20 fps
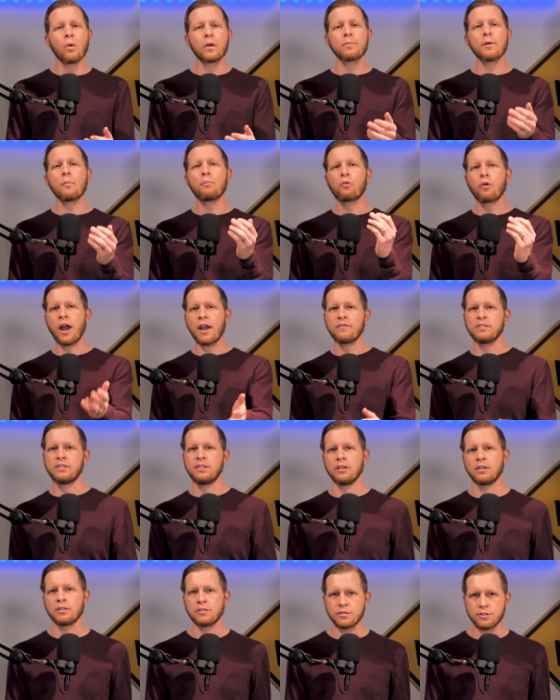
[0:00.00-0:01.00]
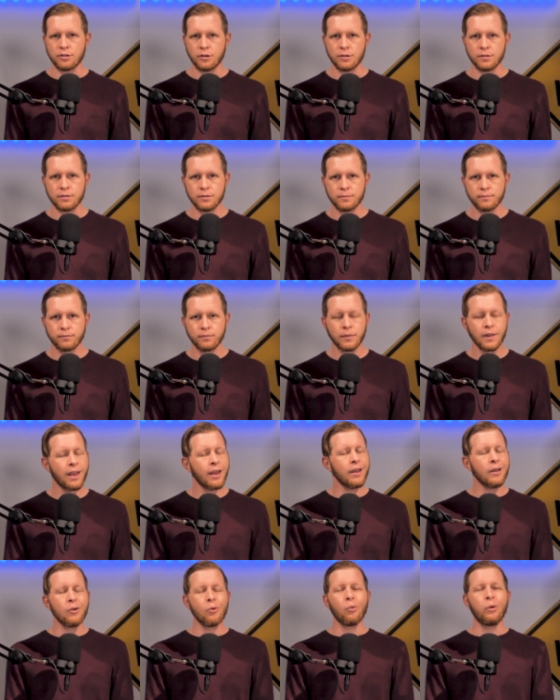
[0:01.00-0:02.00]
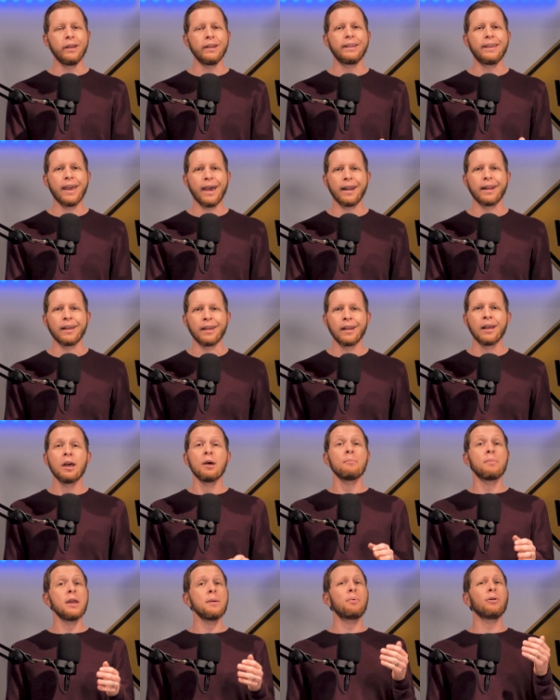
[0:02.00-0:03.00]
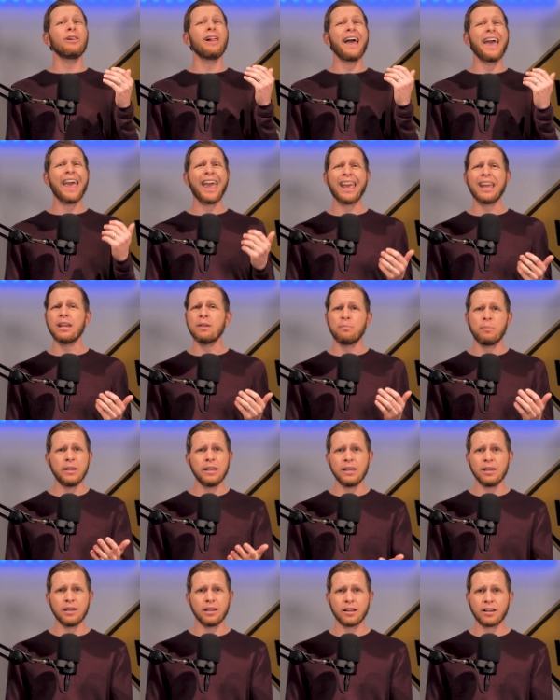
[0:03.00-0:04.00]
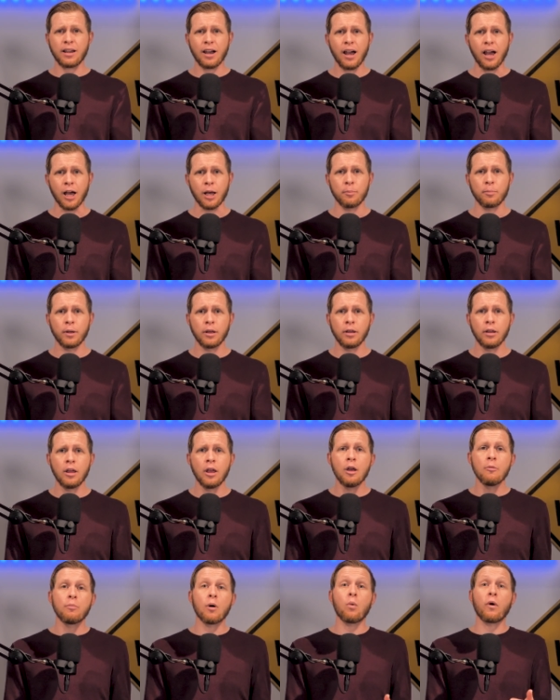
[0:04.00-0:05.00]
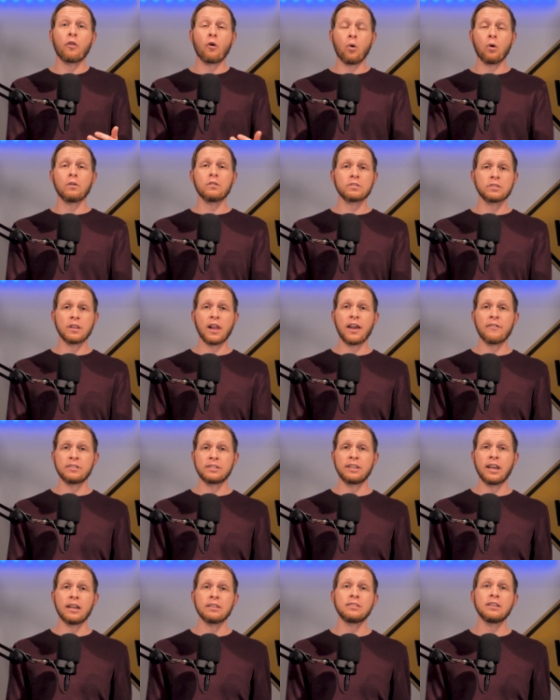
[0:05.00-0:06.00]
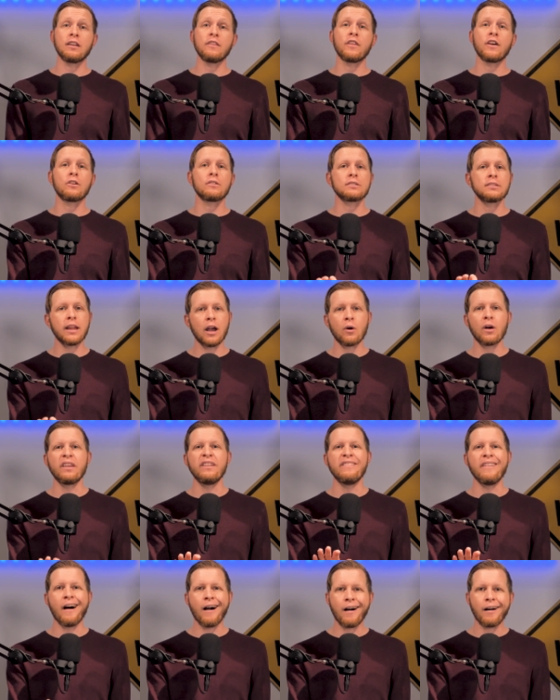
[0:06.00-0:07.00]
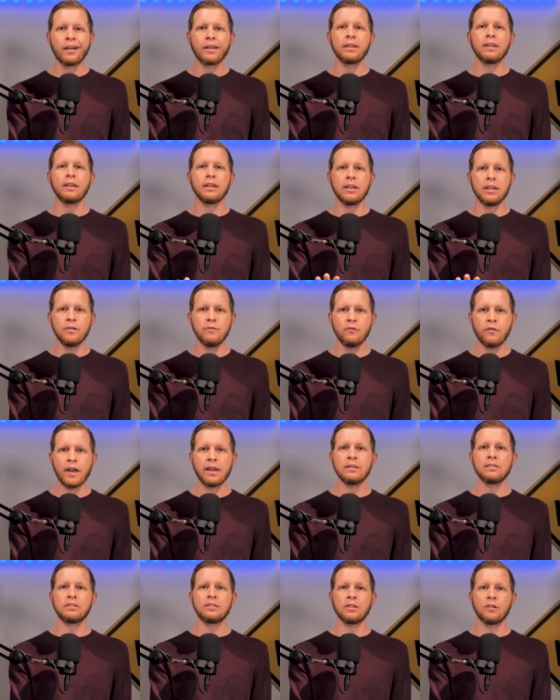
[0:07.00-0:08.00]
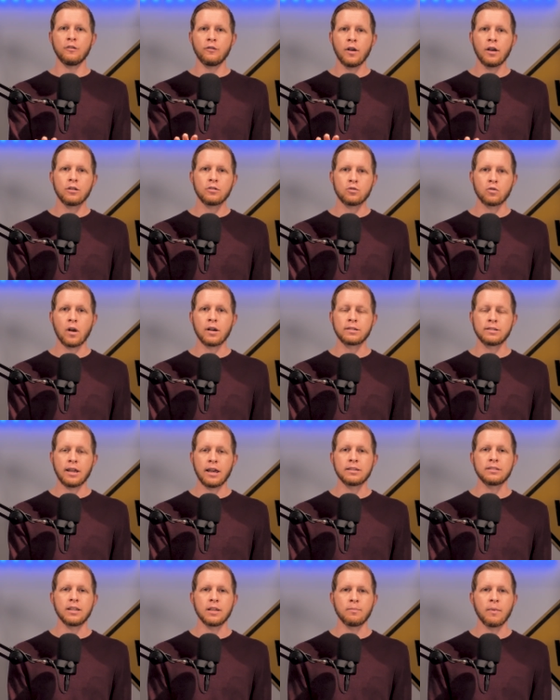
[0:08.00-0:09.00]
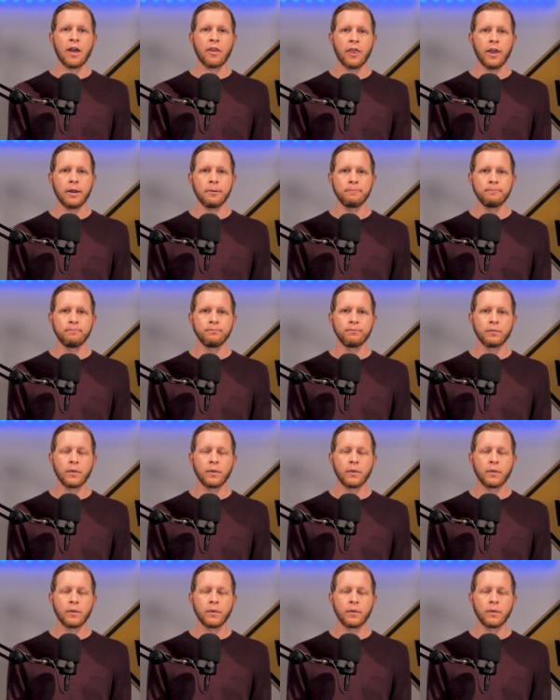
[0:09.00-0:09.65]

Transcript: What about privacy concerns? We get it. People hate peeing in a cup. But with oral saliva testing, there is now a non-invasive drug testing method.